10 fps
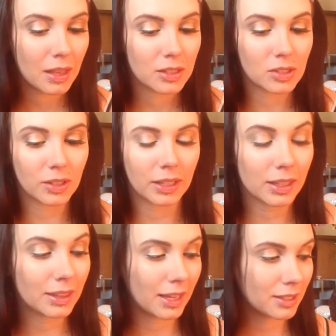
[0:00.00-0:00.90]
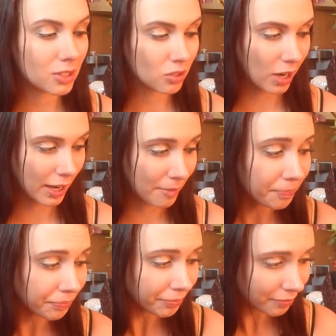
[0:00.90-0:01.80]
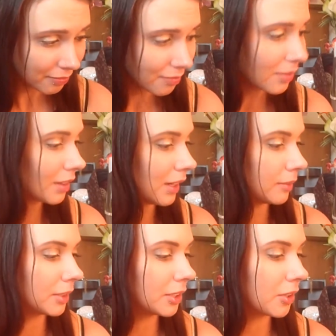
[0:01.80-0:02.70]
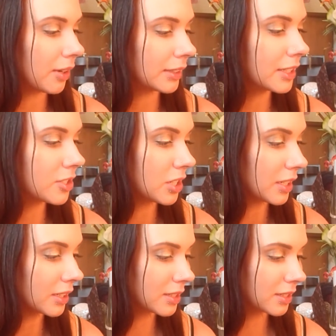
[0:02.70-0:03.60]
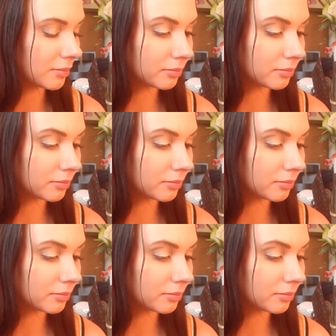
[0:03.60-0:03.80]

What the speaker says: So now that that's drying, I'm going to go on to cheeks.